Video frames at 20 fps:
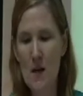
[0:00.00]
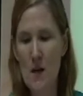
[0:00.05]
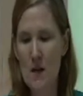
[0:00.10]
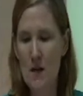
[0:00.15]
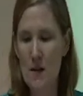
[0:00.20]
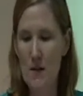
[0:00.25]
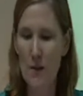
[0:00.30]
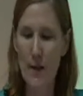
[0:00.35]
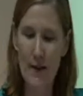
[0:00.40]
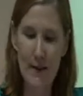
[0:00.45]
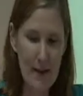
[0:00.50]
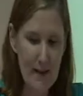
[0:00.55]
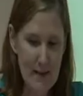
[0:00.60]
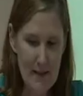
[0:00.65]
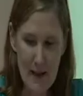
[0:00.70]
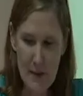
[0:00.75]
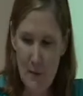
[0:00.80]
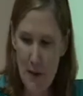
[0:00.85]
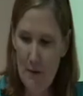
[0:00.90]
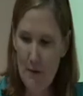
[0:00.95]
So at that
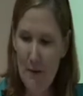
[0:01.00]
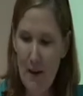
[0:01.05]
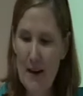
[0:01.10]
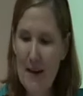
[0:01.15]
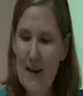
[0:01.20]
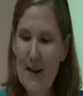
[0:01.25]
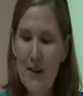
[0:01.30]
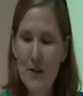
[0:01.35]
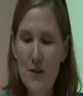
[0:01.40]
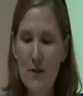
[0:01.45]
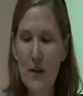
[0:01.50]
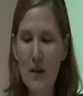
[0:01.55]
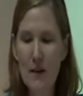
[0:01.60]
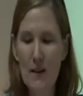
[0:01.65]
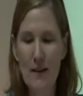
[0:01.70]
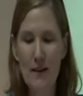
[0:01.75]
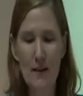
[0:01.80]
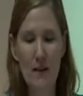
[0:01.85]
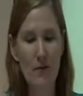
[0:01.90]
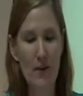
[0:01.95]
time at Fan, each of the
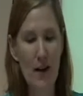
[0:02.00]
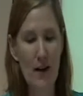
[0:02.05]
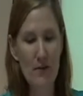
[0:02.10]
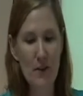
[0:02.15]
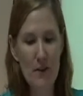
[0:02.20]
clinic's 5